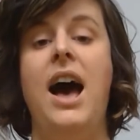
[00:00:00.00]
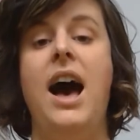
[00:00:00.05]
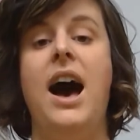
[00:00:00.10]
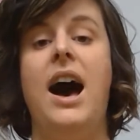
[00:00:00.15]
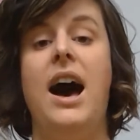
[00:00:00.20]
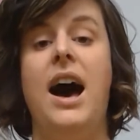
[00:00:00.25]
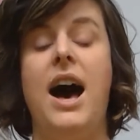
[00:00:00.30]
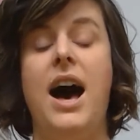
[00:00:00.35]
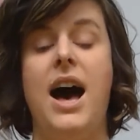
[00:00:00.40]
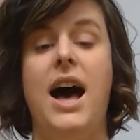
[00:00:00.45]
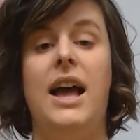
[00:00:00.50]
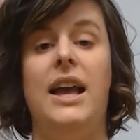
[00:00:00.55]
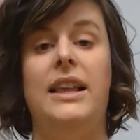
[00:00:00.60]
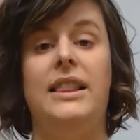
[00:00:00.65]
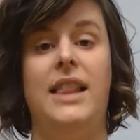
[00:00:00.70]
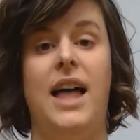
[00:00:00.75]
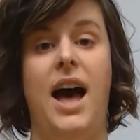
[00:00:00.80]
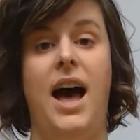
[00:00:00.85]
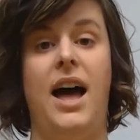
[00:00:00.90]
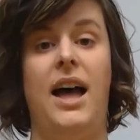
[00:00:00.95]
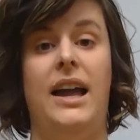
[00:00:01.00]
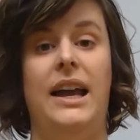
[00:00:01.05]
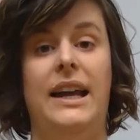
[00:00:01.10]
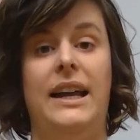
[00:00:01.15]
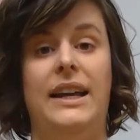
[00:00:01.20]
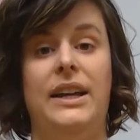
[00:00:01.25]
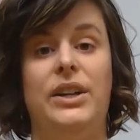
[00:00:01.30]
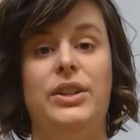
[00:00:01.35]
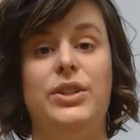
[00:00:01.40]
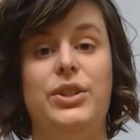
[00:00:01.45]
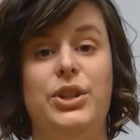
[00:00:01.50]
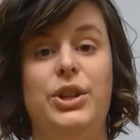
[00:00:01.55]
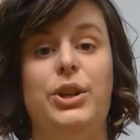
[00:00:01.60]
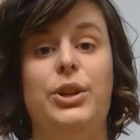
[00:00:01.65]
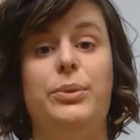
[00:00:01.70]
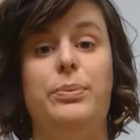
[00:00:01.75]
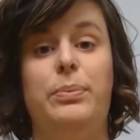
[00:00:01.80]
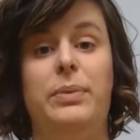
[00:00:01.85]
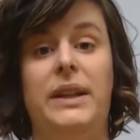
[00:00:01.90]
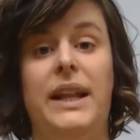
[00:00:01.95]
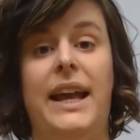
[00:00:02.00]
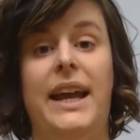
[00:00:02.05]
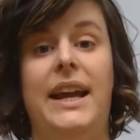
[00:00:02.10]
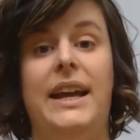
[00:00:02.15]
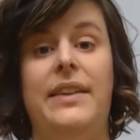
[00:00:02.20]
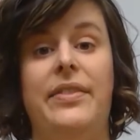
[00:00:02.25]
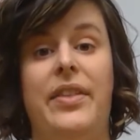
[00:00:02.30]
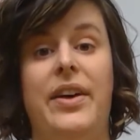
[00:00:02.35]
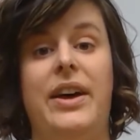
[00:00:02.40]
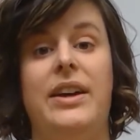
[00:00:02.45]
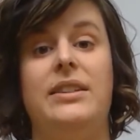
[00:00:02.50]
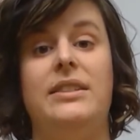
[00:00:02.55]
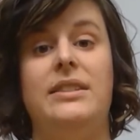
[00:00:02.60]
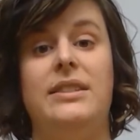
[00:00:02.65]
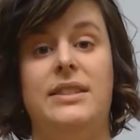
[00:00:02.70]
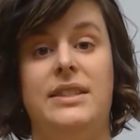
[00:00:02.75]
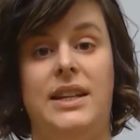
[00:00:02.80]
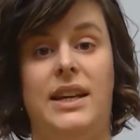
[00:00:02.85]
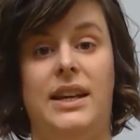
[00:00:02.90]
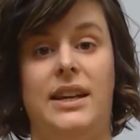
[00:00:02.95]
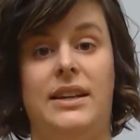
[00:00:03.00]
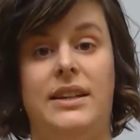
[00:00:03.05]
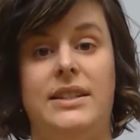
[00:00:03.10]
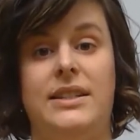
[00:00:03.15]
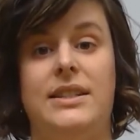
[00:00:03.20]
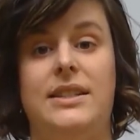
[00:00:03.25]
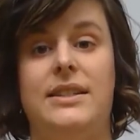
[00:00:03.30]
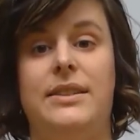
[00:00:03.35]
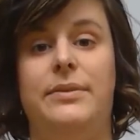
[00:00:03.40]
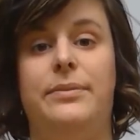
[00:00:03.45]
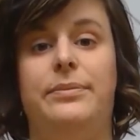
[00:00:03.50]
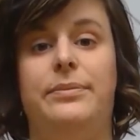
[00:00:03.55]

I like to play the sticks.